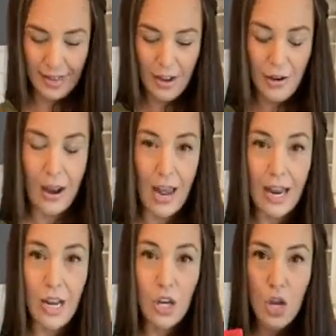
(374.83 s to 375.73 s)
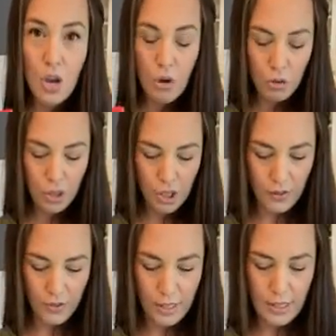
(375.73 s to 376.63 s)
Okay, huge
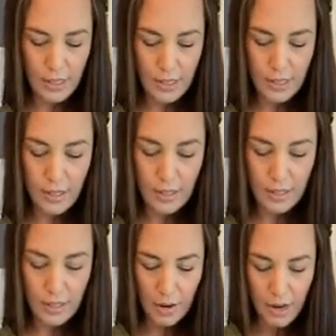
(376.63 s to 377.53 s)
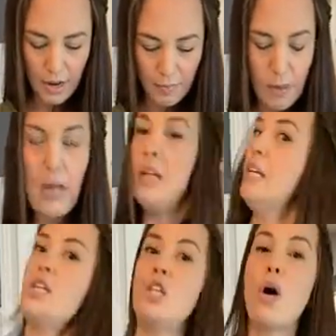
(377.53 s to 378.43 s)
difference in sodium.
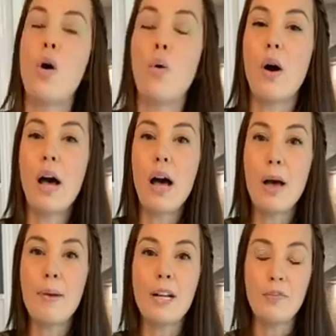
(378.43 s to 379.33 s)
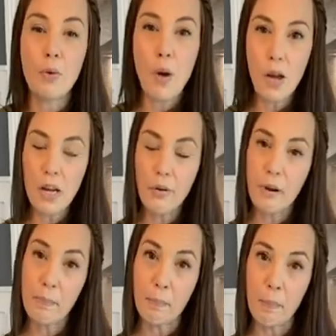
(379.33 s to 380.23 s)
So, I mean, if you're walking
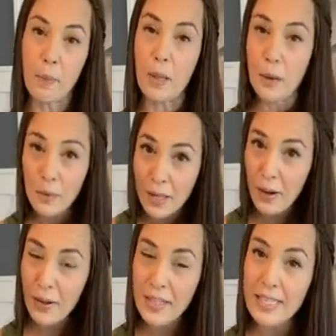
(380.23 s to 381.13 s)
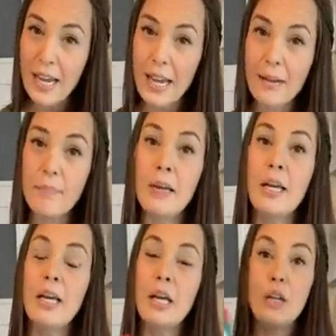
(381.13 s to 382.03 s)
around bloated all the time,
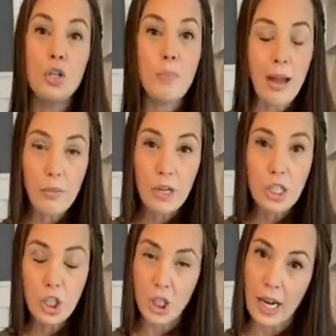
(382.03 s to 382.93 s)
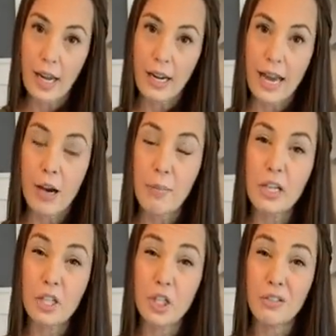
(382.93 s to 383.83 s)
you might want to check how
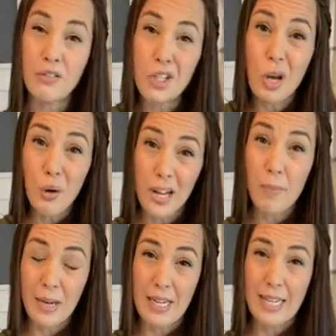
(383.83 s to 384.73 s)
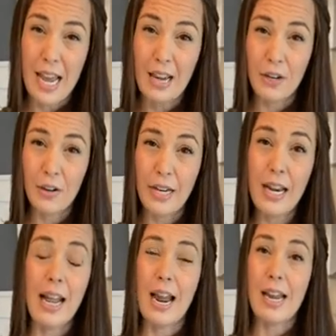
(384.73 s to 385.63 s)
much sodium intake you're
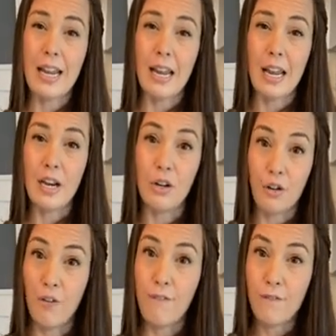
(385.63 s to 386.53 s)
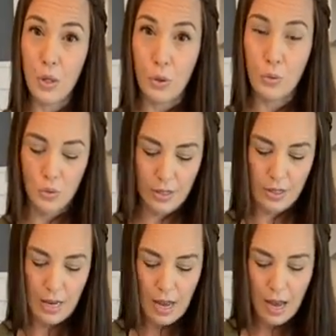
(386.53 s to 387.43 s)
getting in your foods.
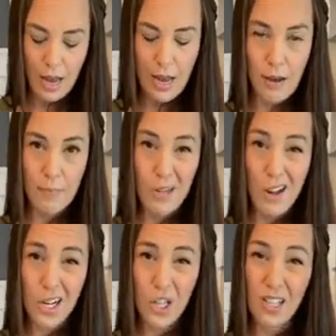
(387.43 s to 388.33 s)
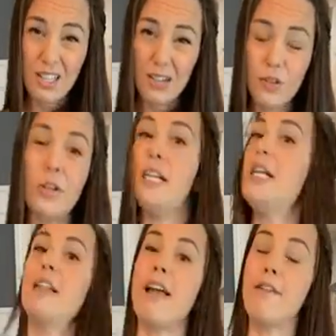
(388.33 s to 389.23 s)
Not just if you're
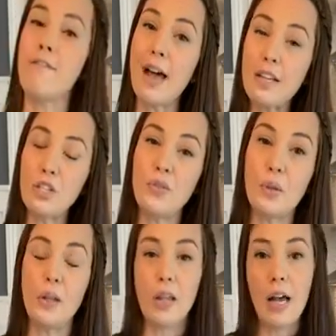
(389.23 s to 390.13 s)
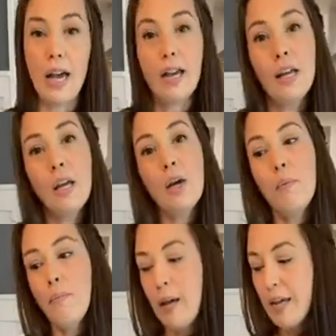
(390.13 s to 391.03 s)
eating like fast food a lot,
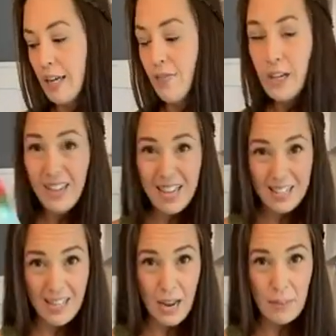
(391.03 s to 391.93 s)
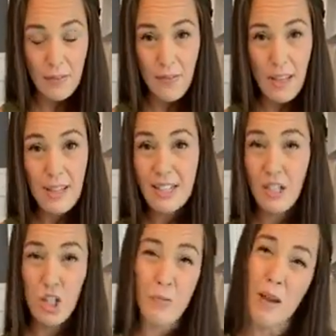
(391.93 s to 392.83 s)
but even these types of things
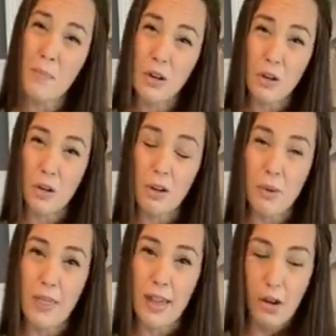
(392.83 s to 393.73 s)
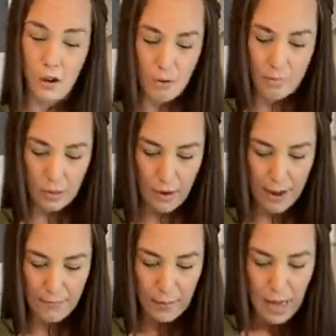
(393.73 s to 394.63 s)
that you might be cooking with at home,
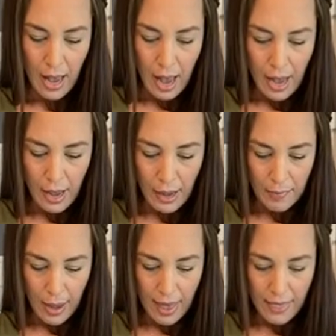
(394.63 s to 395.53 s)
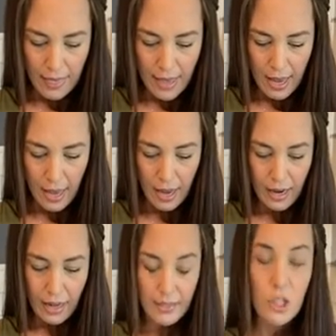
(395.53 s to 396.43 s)
okay? And
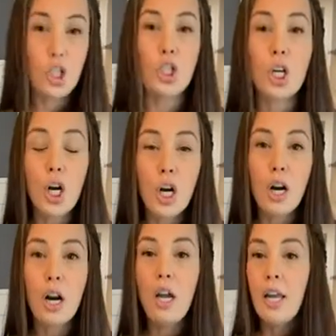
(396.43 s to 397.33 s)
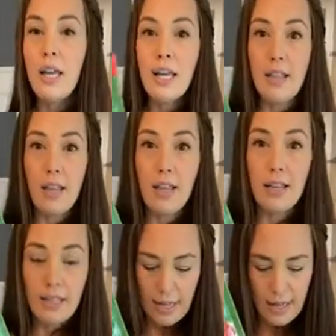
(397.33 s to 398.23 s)
then the sugar in
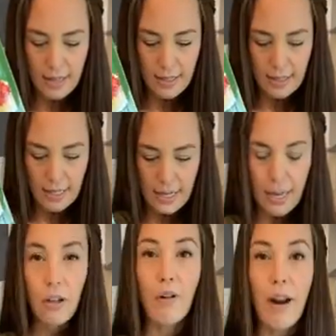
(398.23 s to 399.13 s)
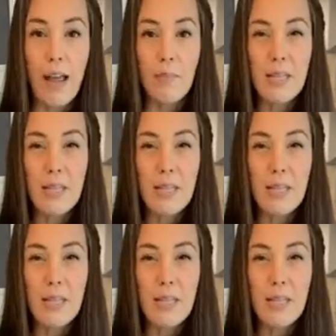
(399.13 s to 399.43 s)
this is 10 grams.